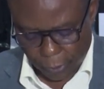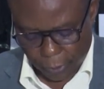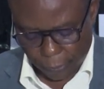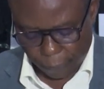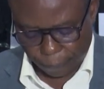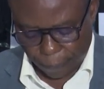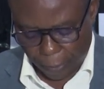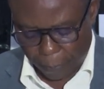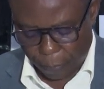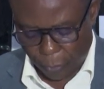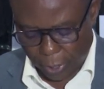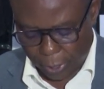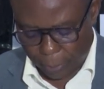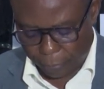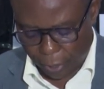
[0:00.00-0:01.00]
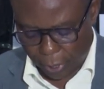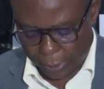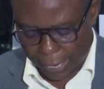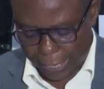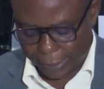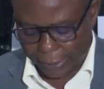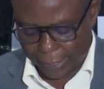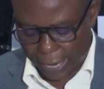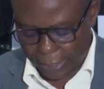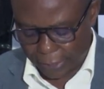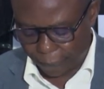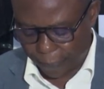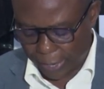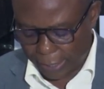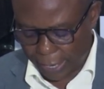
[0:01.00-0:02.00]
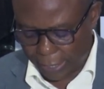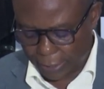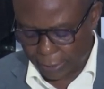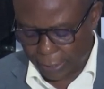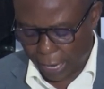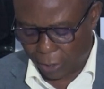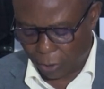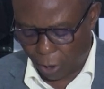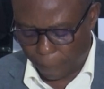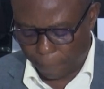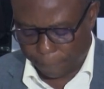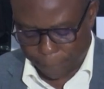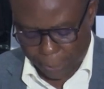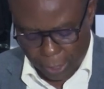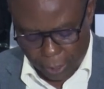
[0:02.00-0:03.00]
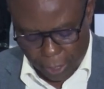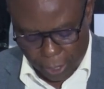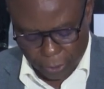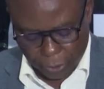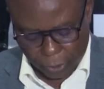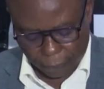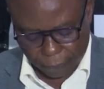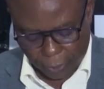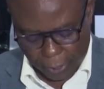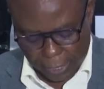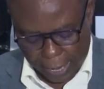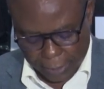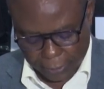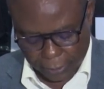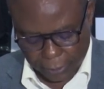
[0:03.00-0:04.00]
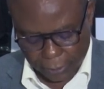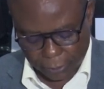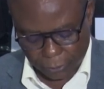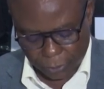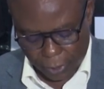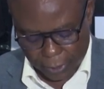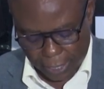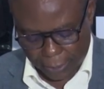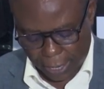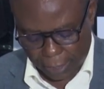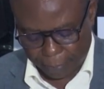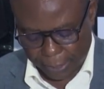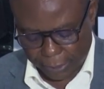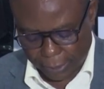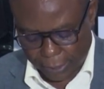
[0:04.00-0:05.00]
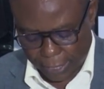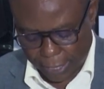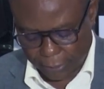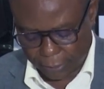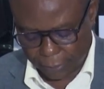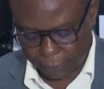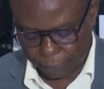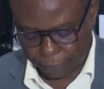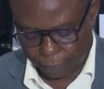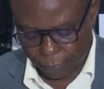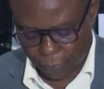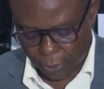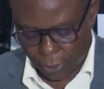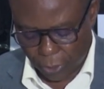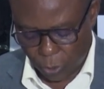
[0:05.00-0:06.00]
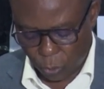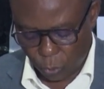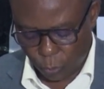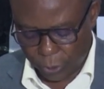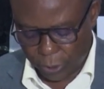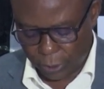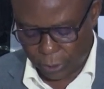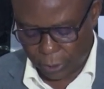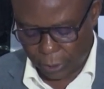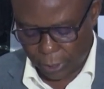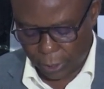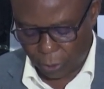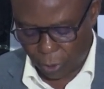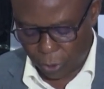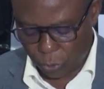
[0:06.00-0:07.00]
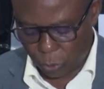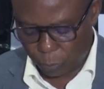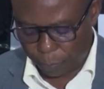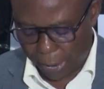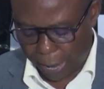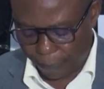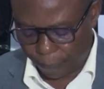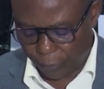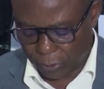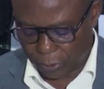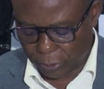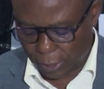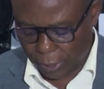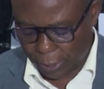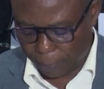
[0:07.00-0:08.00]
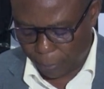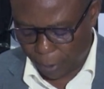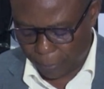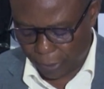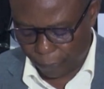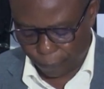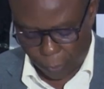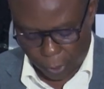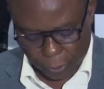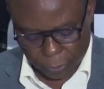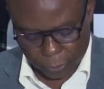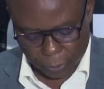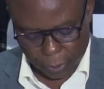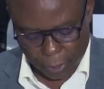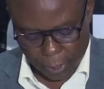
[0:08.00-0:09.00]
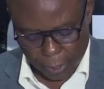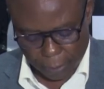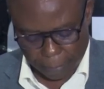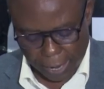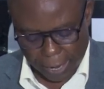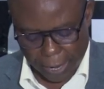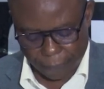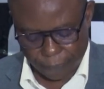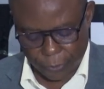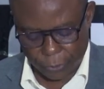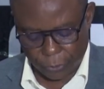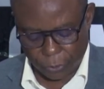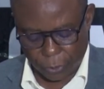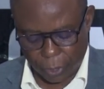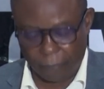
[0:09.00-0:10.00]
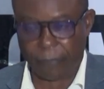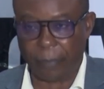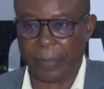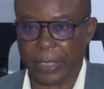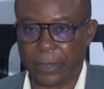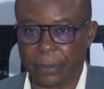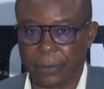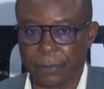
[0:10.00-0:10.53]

4 moribund and dead refineries that got billions of dollars in turnaround maintenance, which is a conduit pipe for stealing public funds by every new government.